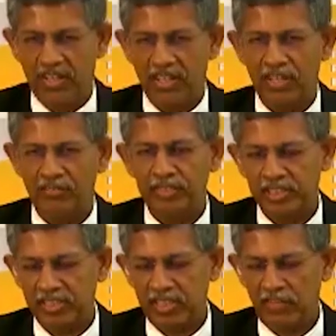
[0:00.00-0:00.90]

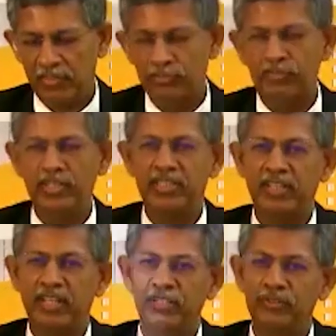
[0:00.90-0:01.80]
Efficient government
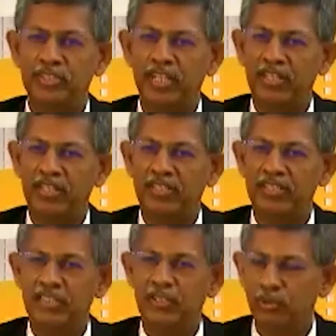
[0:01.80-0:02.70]
that looks at the
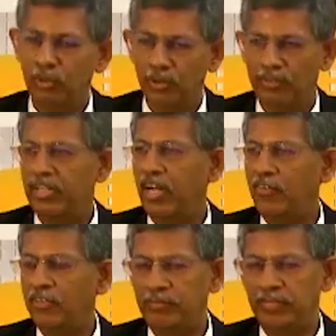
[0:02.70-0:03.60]
core of the
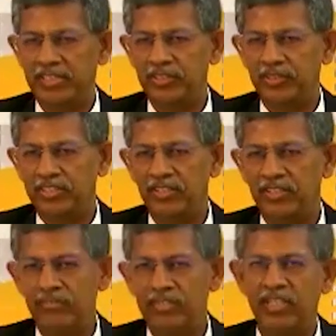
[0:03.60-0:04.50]
government. So here
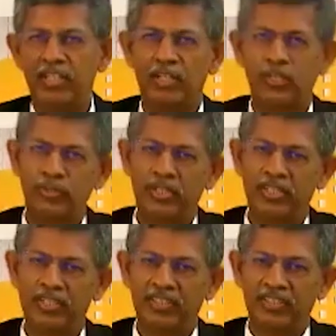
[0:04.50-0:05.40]
we include
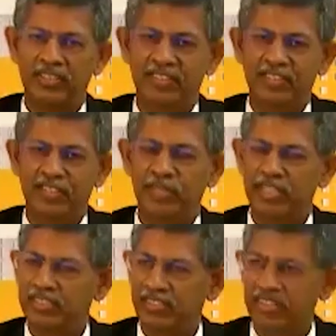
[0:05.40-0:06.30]
the
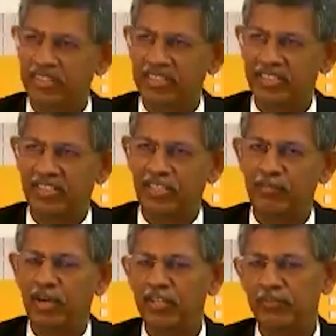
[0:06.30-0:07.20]
ministries,
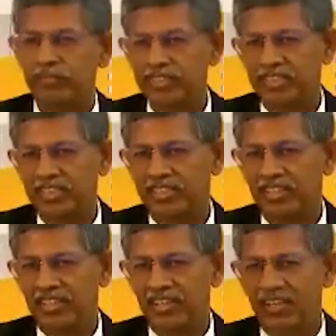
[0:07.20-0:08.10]
departments,
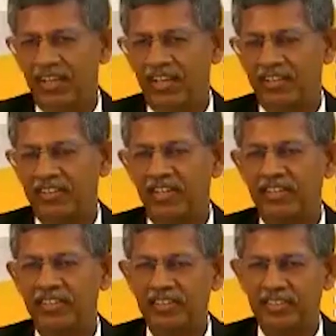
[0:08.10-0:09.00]
and the
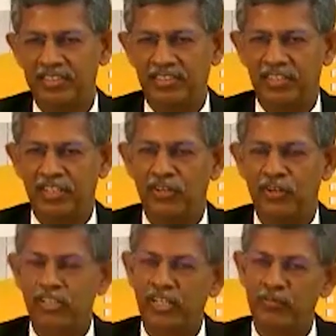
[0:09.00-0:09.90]
other
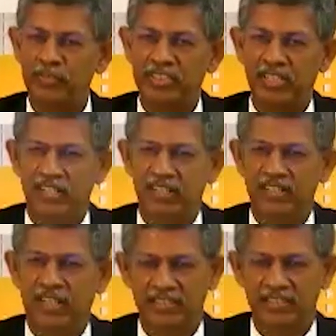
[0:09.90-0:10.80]
non-commercial
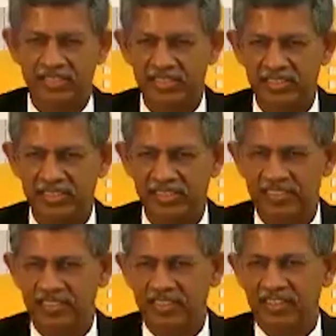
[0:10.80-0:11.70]
agencies.
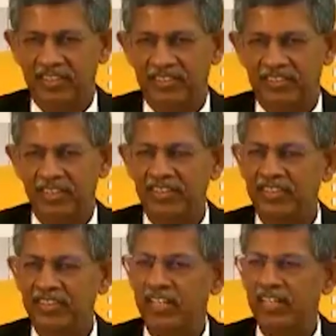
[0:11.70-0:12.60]
Then in the
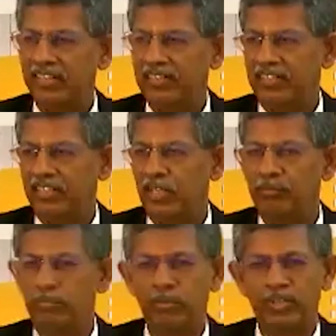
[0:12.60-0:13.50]
second
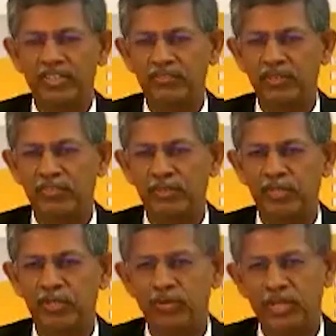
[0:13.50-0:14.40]
component, we will be
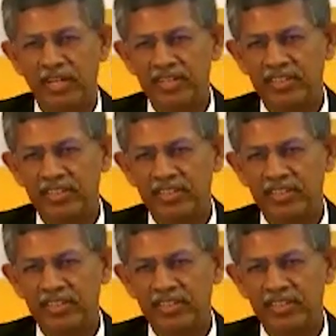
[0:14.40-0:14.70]
looking at